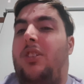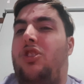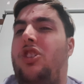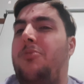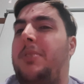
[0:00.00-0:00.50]

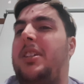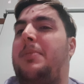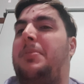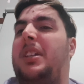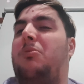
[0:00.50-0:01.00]
you
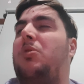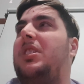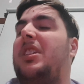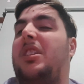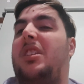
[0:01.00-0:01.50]
must be
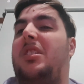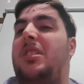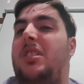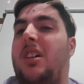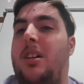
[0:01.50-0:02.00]
one of the
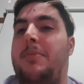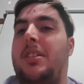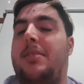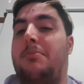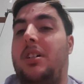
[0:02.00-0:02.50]

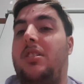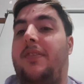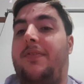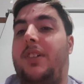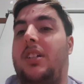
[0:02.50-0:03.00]
dumbest
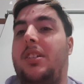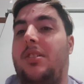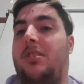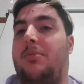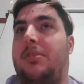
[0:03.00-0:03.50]

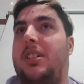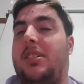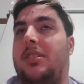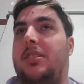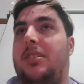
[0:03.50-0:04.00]
motherfuckers on the planet.